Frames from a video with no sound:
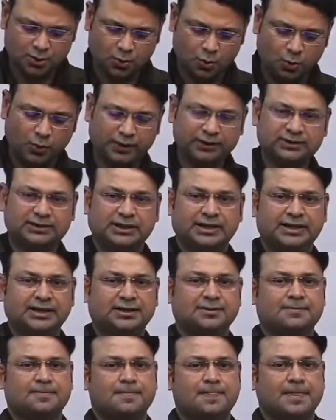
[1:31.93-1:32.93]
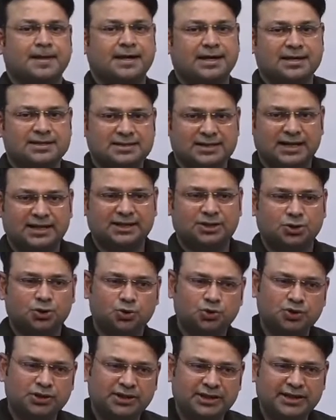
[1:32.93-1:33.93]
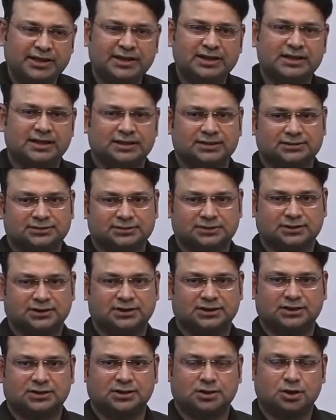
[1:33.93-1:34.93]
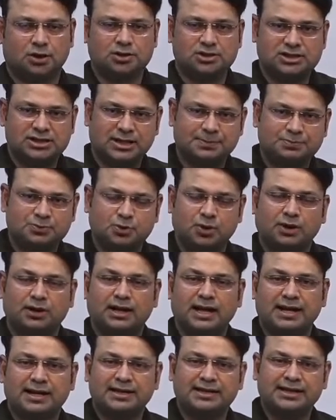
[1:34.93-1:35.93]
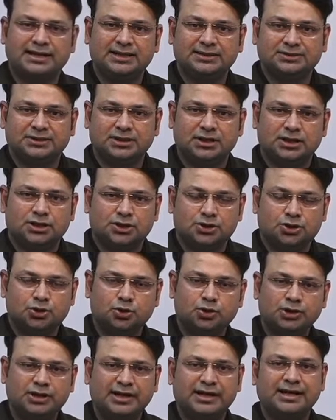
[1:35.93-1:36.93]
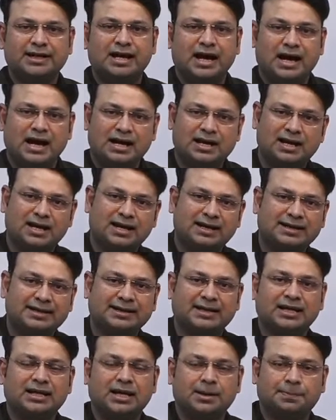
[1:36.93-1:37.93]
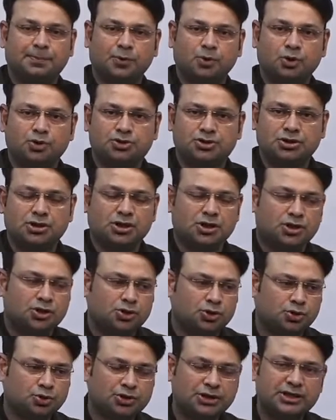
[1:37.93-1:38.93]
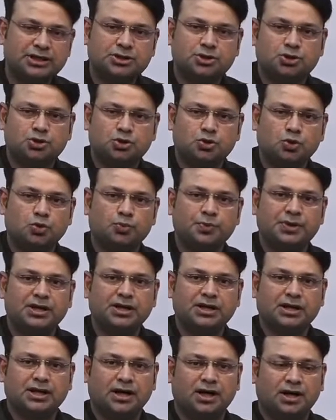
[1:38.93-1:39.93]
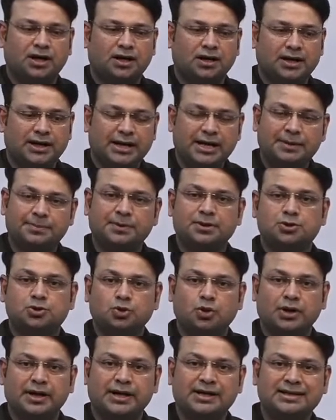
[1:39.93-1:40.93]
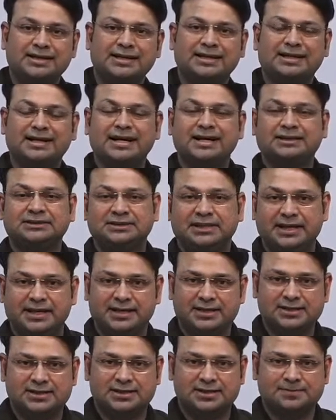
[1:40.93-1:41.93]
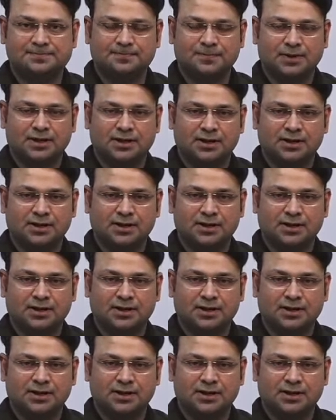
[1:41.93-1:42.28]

one thing is that you need conceptual clarity, you need analytical approach, you need to be able to integrate things,